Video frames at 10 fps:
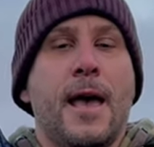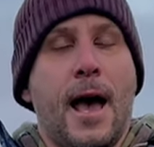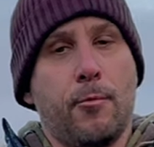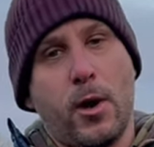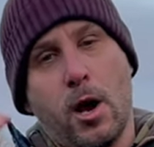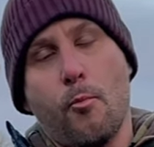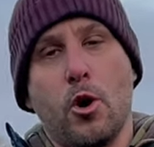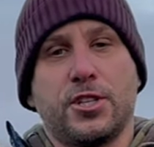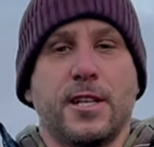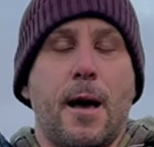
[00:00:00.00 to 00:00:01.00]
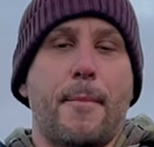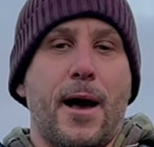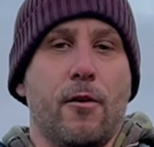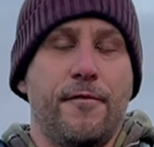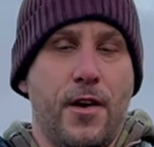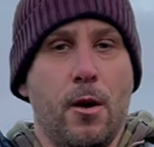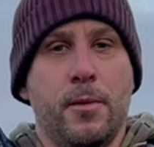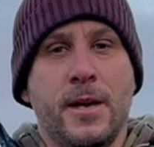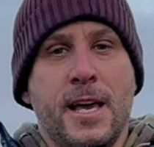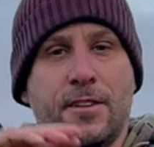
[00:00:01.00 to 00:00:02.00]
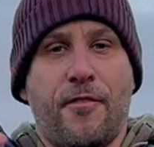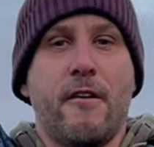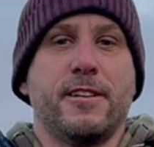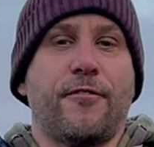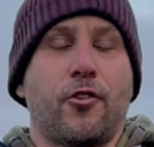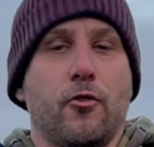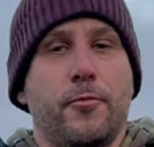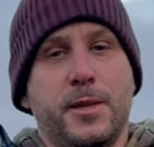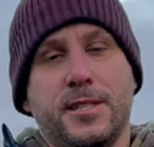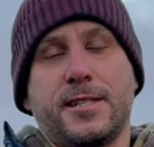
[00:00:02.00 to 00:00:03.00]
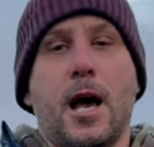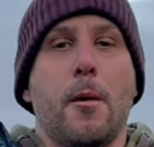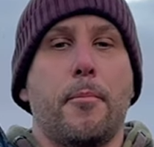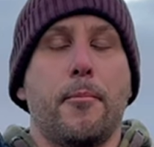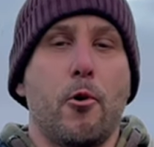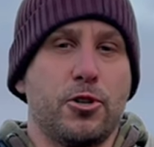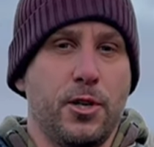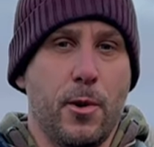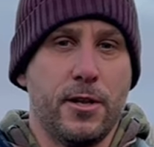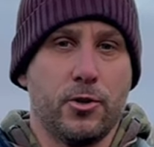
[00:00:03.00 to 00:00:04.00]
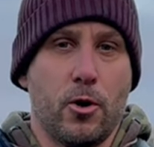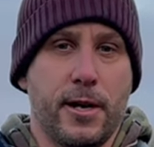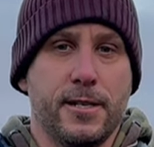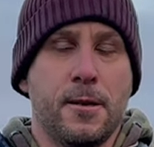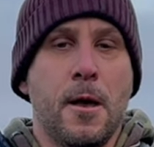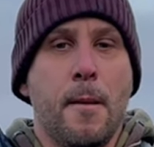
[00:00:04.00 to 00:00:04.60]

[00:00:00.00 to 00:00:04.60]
And when I'm watching that back on film, it's very difficult for me to tell proportionally where the dog is.